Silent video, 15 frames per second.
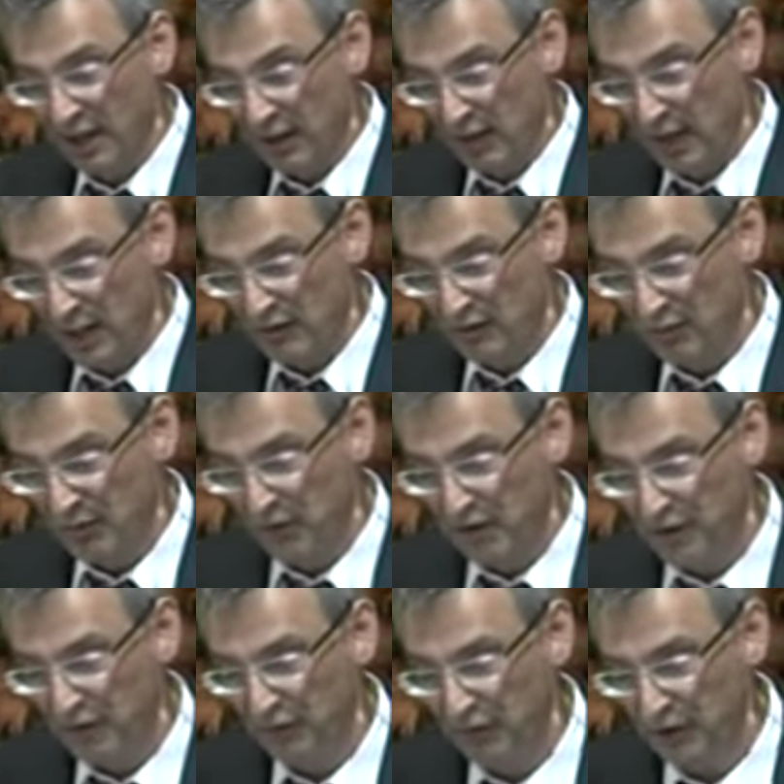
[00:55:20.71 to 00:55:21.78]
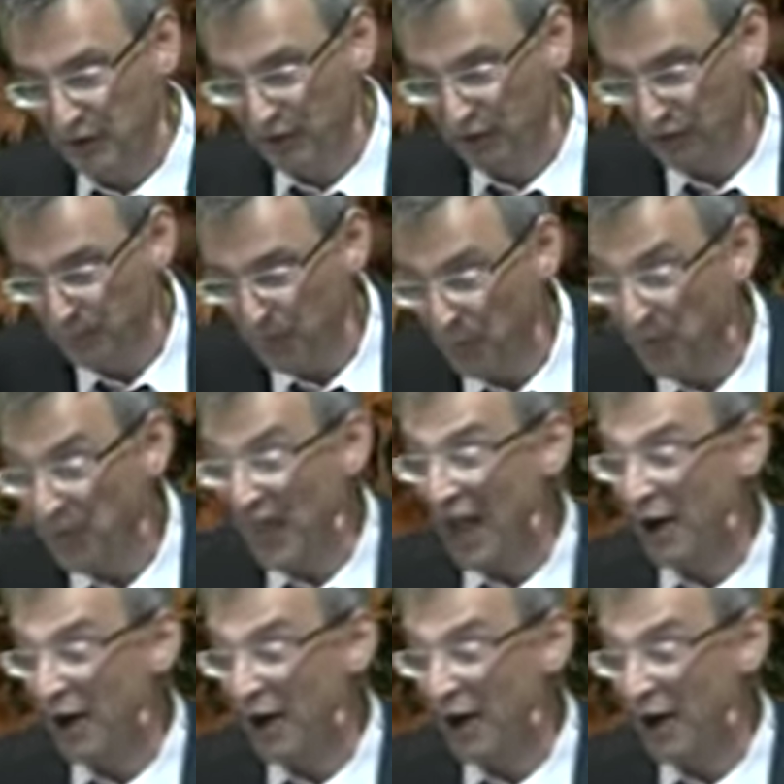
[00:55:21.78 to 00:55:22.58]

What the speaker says: And I want to end with these verses.